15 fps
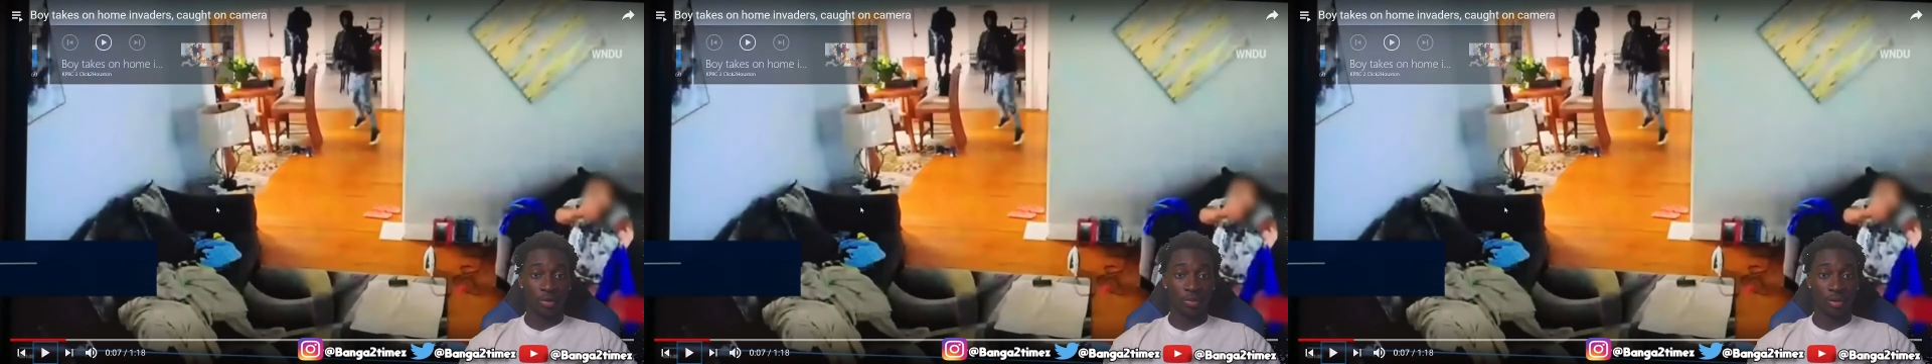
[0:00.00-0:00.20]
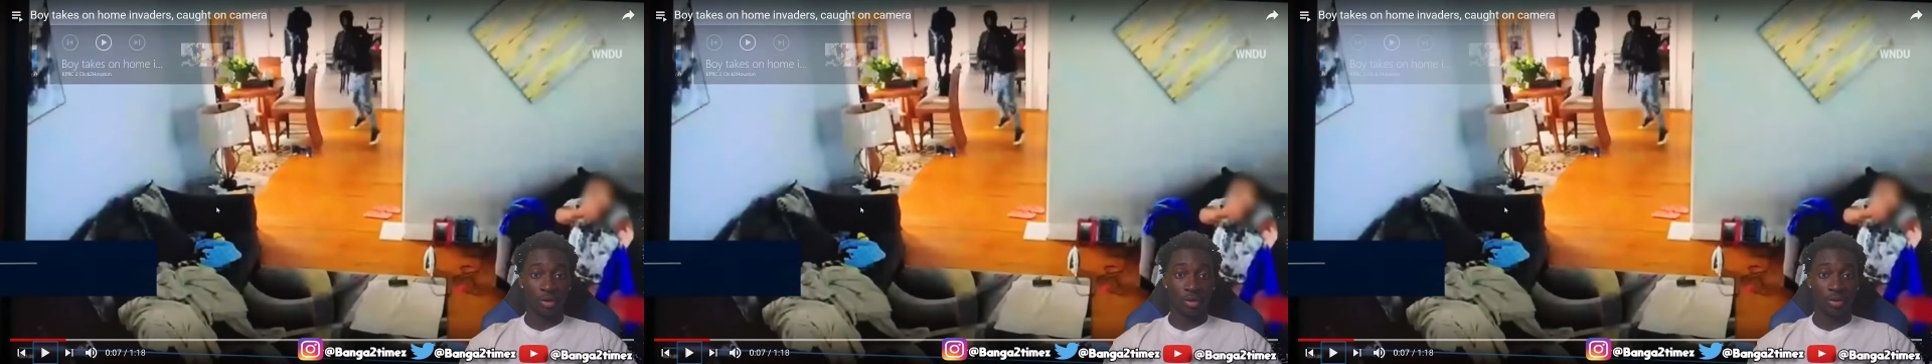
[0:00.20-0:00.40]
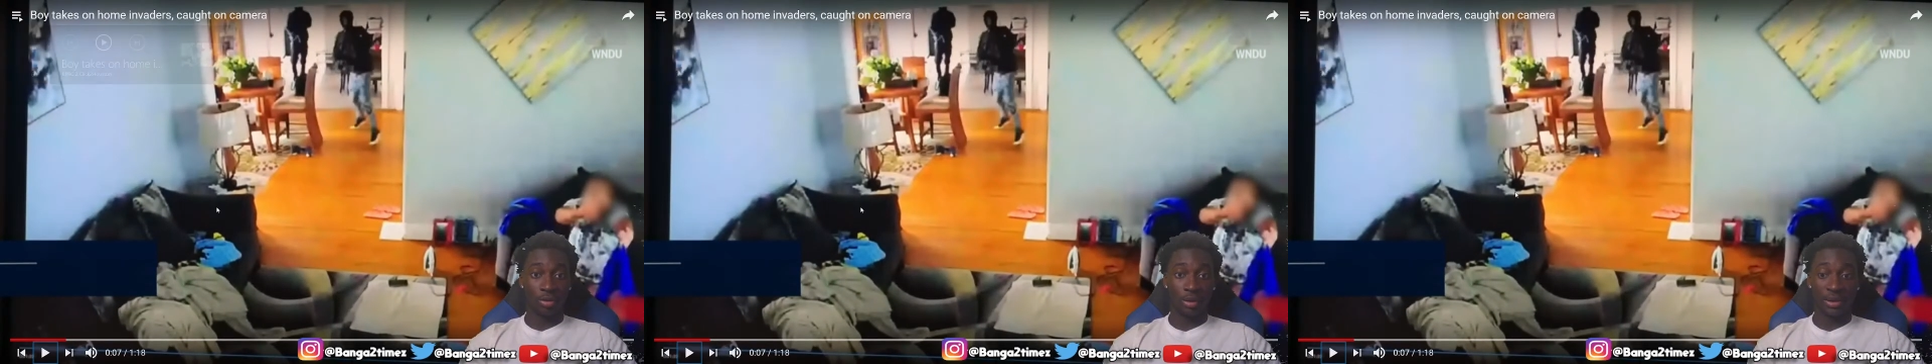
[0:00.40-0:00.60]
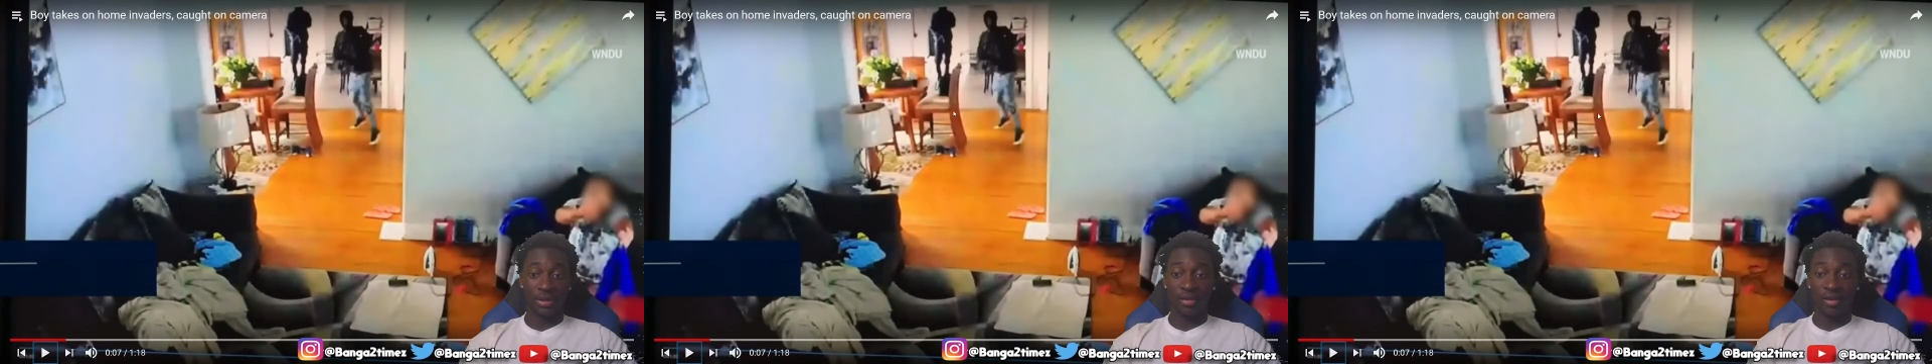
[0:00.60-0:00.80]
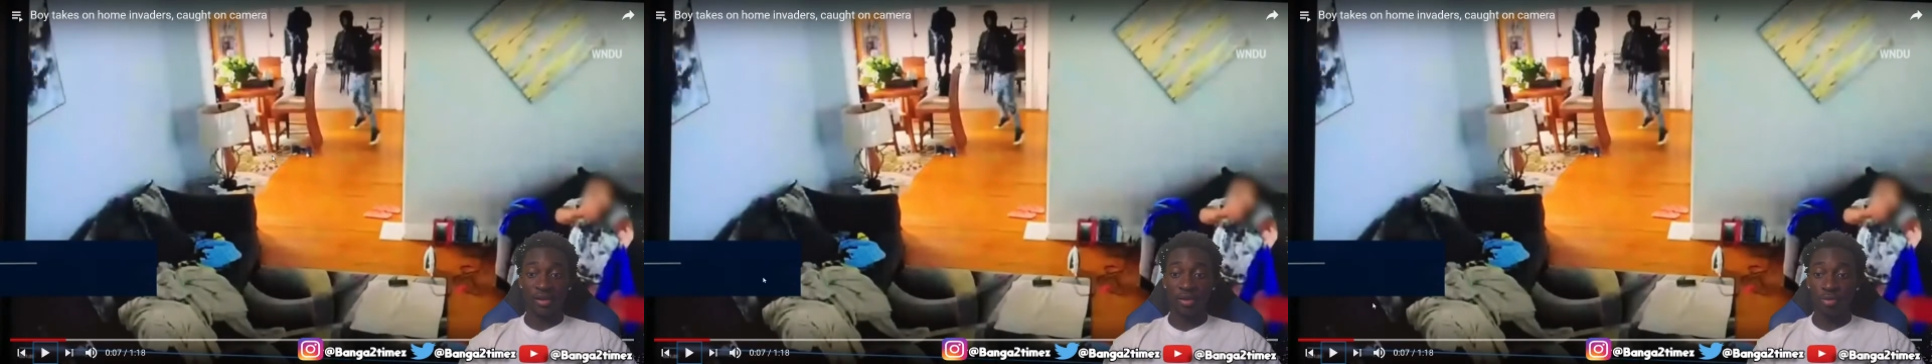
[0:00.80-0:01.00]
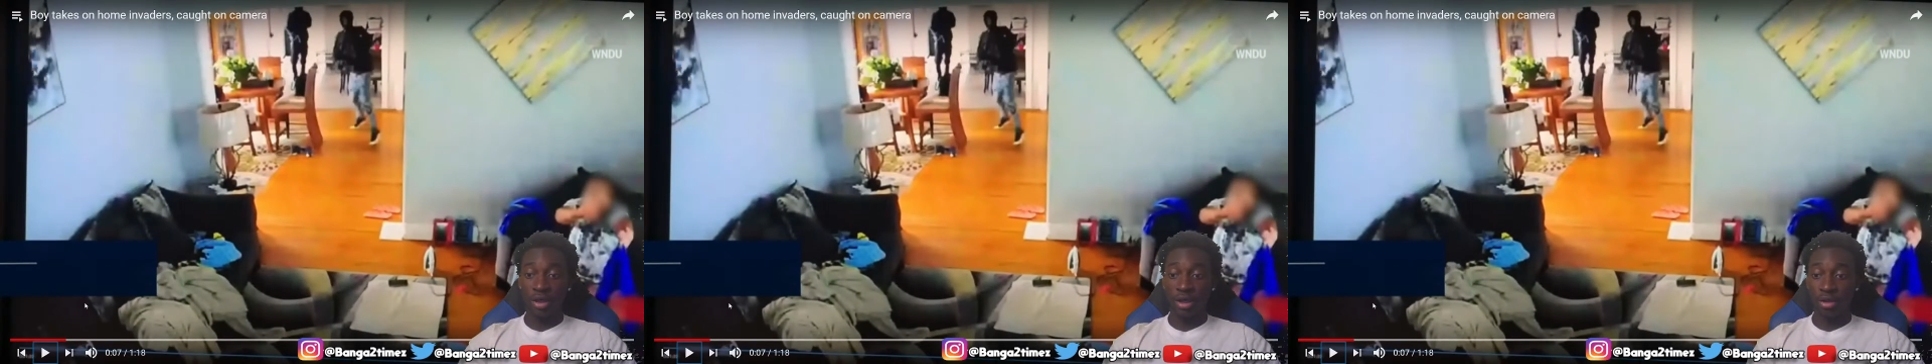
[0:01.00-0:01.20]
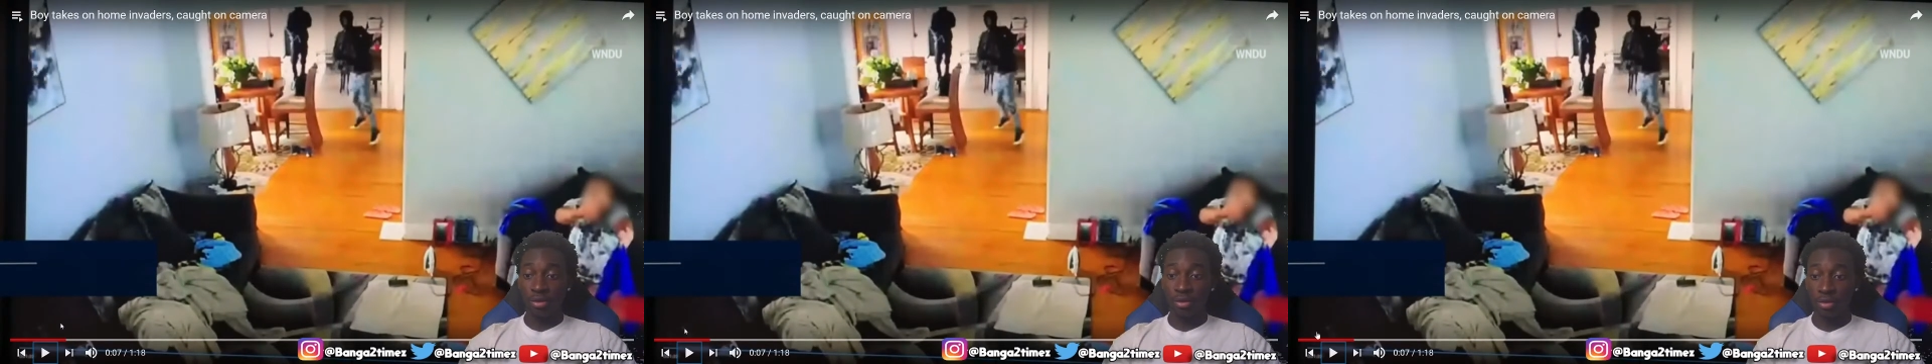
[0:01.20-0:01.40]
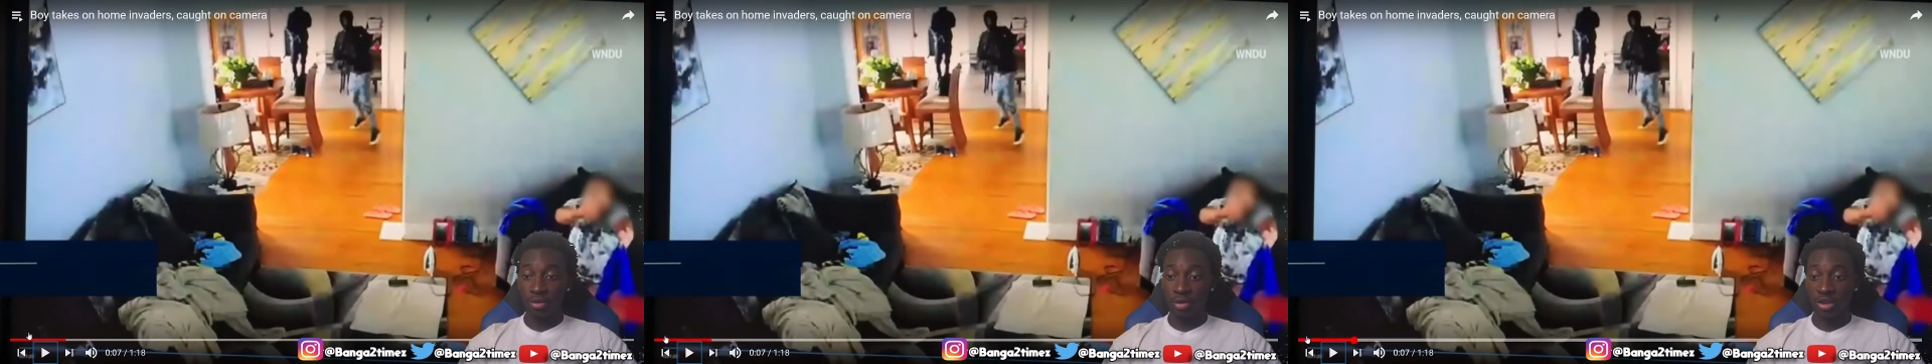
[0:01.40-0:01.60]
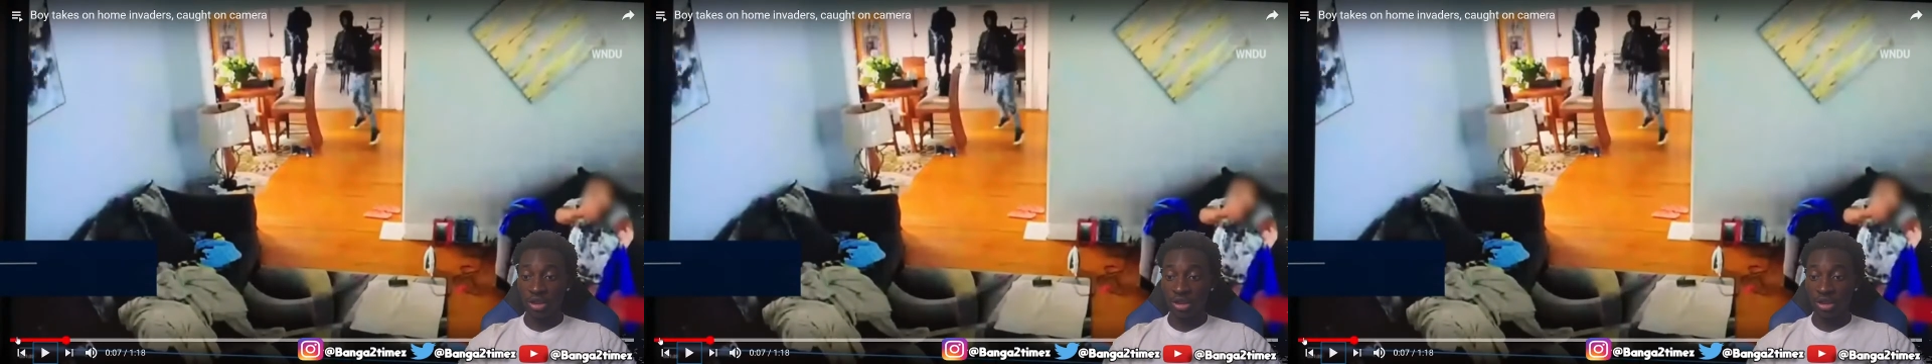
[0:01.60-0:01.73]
bro. Three dudes